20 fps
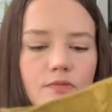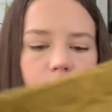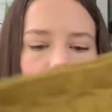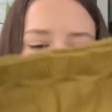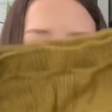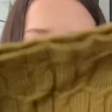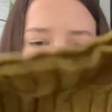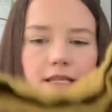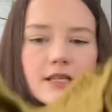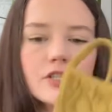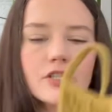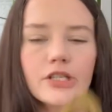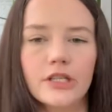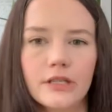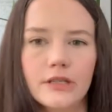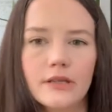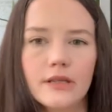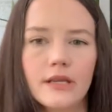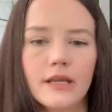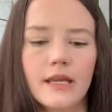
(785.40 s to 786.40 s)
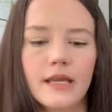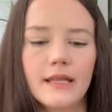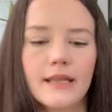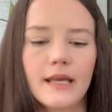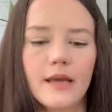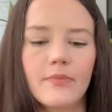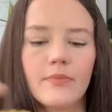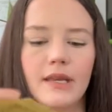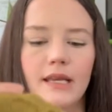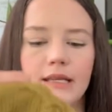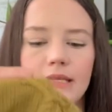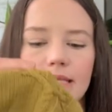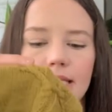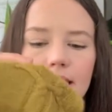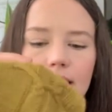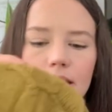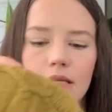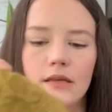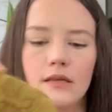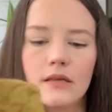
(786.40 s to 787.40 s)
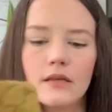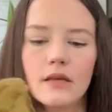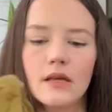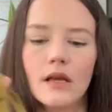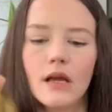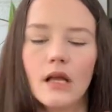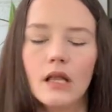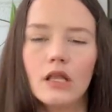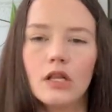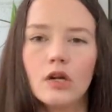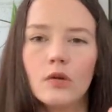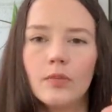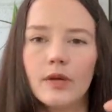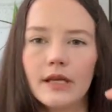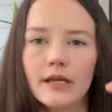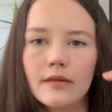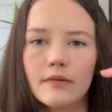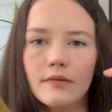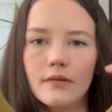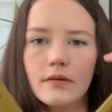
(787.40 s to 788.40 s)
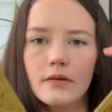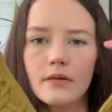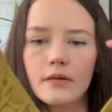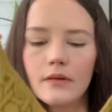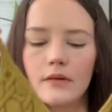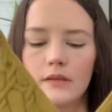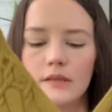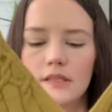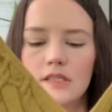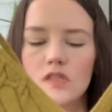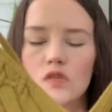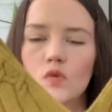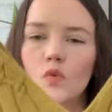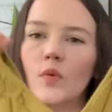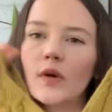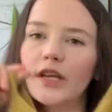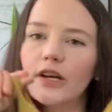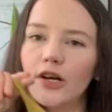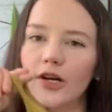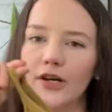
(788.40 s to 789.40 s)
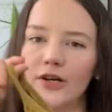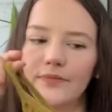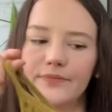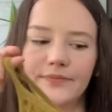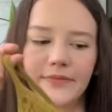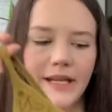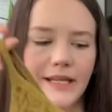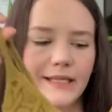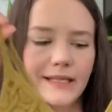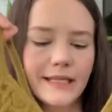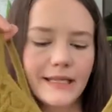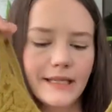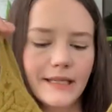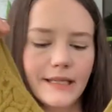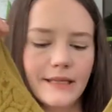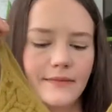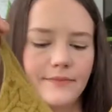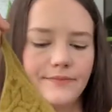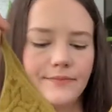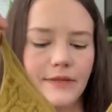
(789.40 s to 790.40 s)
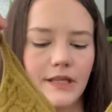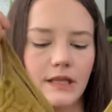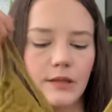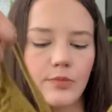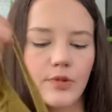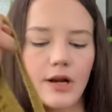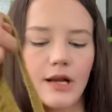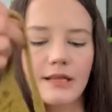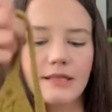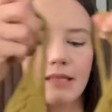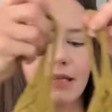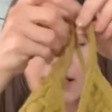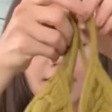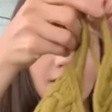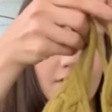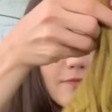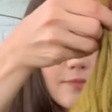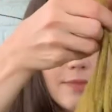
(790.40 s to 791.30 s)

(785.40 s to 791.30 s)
repetition, and that makes it a little bit sweeter, I think, in the process of